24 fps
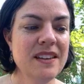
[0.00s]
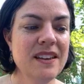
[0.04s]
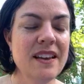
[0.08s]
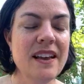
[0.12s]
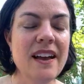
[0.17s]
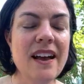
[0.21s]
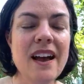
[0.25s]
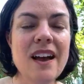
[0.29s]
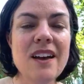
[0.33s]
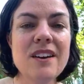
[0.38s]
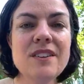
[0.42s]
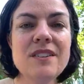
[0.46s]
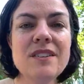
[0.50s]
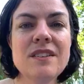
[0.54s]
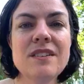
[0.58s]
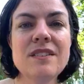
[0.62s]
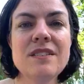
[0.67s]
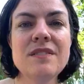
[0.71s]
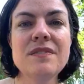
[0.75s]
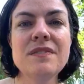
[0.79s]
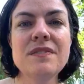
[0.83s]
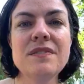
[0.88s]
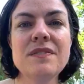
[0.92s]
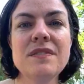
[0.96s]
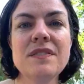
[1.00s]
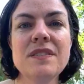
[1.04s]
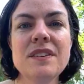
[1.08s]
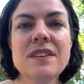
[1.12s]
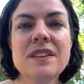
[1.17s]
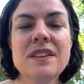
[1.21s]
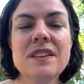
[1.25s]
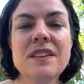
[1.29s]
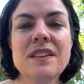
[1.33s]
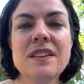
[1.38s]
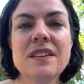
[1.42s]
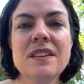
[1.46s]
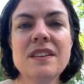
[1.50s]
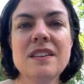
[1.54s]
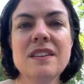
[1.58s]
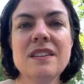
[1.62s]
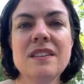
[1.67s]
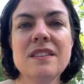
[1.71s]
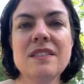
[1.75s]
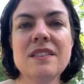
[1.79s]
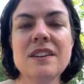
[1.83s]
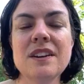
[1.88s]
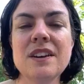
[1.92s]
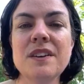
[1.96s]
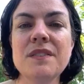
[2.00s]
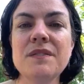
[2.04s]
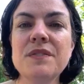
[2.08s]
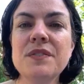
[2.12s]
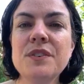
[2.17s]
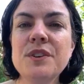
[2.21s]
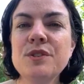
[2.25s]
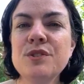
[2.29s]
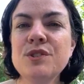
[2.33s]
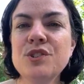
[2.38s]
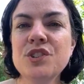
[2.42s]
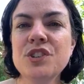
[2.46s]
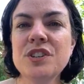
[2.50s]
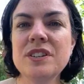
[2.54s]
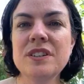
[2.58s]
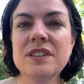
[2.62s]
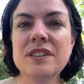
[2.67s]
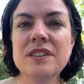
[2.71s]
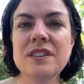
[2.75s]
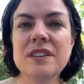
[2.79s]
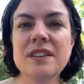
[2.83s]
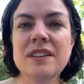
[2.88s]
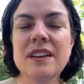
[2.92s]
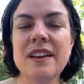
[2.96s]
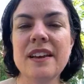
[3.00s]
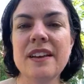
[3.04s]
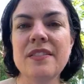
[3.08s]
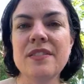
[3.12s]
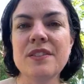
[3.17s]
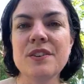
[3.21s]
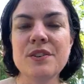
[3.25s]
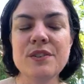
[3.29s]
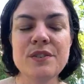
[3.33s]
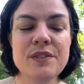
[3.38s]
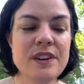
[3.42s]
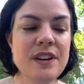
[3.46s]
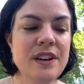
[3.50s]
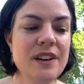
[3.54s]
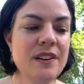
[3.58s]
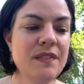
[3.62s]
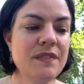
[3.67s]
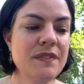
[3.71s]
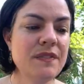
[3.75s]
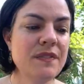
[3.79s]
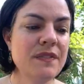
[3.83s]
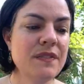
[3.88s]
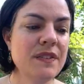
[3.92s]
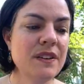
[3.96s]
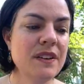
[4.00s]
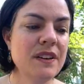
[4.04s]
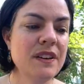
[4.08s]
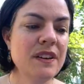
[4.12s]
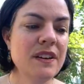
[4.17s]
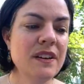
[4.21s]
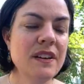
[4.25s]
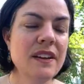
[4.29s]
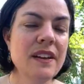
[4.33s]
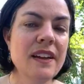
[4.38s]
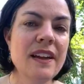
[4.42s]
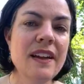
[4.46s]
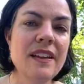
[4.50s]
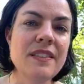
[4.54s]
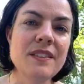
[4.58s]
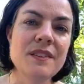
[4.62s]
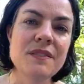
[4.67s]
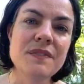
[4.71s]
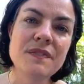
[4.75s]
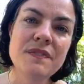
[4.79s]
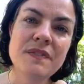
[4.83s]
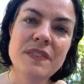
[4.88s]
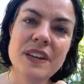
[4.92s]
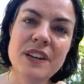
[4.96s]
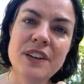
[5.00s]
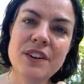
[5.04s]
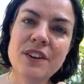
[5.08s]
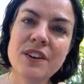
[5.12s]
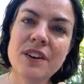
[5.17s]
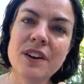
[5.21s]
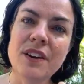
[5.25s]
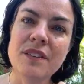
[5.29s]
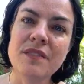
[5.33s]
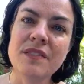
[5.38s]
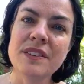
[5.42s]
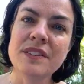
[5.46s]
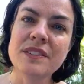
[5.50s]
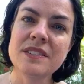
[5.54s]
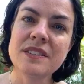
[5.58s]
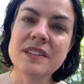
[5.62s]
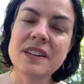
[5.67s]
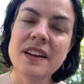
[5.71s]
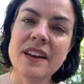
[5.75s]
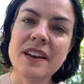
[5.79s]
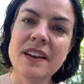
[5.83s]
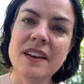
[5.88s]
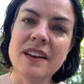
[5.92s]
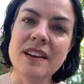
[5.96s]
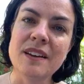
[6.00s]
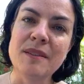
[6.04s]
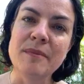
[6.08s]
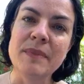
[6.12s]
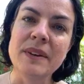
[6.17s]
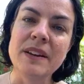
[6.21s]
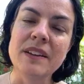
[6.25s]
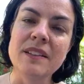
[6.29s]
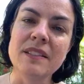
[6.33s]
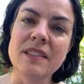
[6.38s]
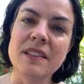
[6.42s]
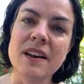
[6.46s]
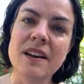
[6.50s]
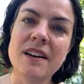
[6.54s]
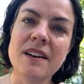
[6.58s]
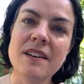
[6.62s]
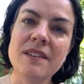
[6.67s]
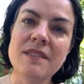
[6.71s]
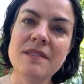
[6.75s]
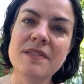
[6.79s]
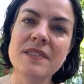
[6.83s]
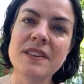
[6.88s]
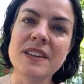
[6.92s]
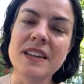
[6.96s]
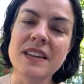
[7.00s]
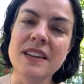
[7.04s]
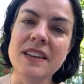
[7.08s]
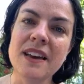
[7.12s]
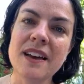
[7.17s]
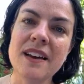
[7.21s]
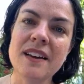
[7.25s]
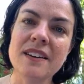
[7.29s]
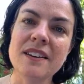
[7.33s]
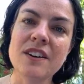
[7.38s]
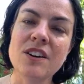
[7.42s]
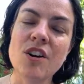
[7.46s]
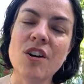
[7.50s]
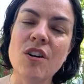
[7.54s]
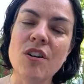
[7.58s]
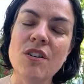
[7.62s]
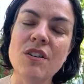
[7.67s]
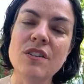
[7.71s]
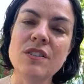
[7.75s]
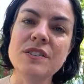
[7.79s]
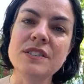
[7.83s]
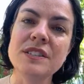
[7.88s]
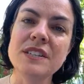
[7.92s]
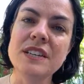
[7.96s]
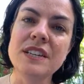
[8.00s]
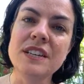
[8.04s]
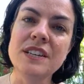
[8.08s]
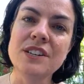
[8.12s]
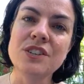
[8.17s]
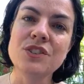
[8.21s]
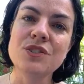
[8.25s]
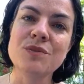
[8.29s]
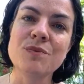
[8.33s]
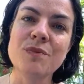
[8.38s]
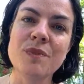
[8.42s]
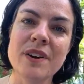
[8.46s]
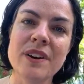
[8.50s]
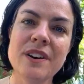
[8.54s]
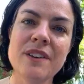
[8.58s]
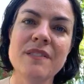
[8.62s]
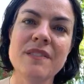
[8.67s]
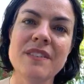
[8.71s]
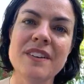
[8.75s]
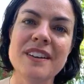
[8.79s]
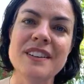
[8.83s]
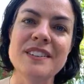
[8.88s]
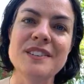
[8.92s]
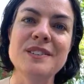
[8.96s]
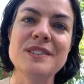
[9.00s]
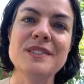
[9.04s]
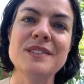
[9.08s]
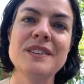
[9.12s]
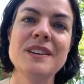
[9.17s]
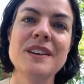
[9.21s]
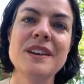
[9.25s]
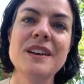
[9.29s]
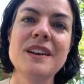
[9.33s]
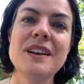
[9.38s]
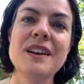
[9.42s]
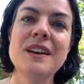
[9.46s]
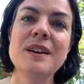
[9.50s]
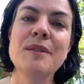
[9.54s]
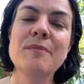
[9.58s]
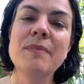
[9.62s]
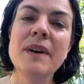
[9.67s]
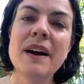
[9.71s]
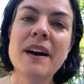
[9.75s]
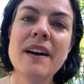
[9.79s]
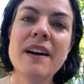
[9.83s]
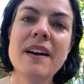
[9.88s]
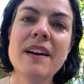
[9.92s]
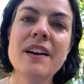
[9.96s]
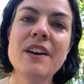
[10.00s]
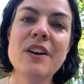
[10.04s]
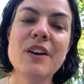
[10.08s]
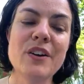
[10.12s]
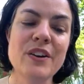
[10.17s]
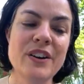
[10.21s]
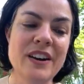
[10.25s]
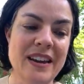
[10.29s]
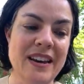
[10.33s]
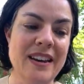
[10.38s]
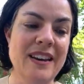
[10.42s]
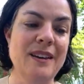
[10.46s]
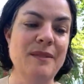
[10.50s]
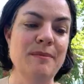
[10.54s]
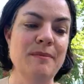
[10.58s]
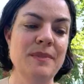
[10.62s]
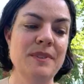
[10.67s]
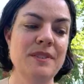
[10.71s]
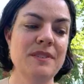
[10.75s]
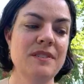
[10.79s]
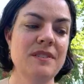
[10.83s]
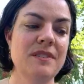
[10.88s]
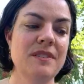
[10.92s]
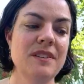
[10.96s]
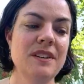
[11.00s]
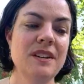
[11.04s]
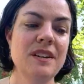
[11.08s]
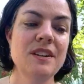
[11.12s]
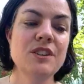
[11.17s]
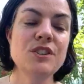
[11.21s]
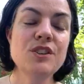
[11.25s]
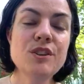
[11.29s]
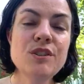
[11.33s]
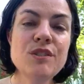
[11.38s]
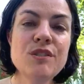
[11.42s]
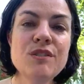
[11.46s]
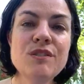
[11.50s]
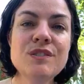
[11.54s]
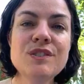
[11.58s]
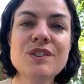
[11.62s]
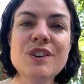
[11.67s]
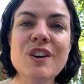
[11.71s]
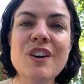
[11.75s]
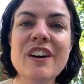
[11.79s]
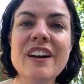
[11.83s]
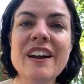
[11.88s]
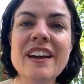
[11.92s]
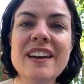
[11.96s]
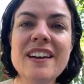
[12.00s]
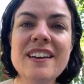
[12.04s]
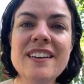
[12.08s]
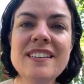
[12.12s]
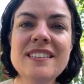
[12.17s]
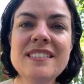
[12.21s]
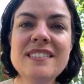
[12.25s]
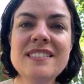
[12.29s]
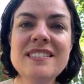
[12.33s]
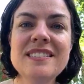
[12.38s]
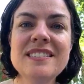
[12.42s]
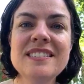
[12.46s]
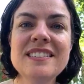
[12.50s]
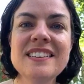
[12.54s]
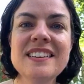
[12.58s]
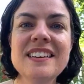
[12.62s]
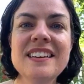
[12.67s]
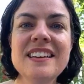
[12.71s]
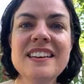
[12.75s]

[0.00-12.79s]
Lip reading: Out of the confusion and the grief and the fear of this time, love yet calls each one of us by our names, turns our heads